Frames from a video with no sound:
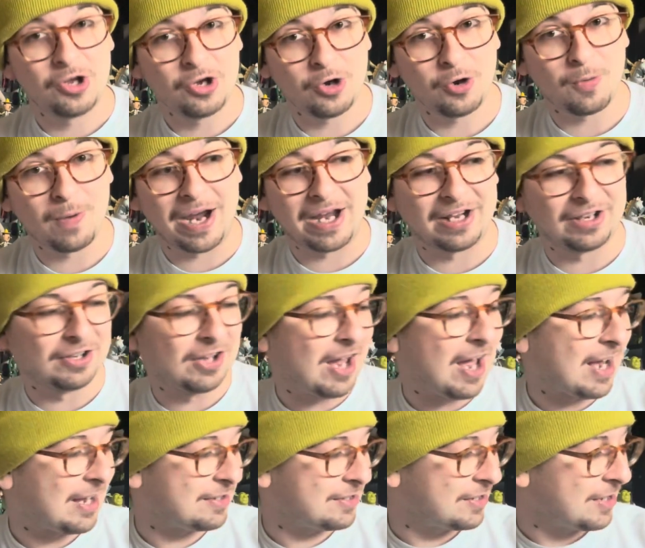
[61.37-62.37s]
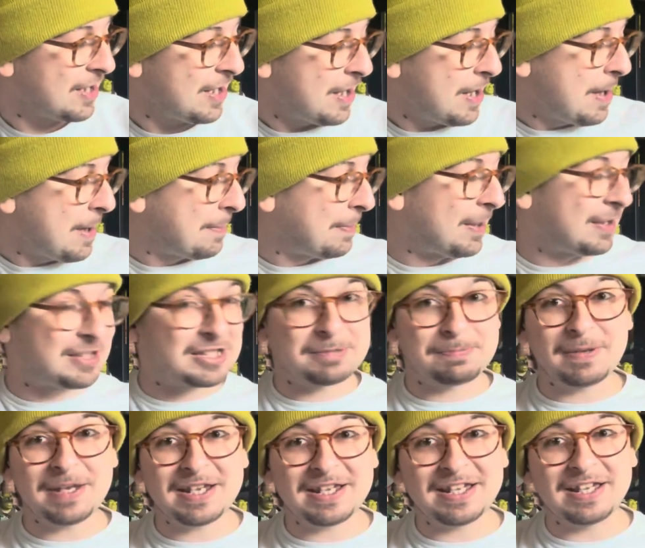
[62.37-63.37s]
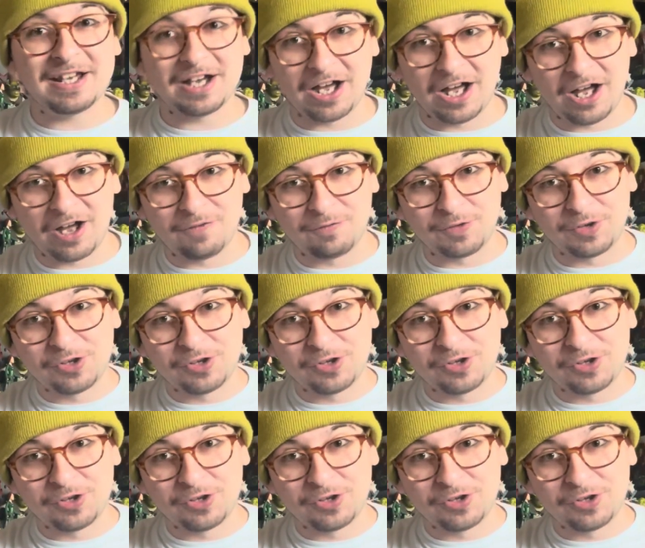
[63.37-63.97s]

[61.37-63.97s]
quite a lot. But speaking of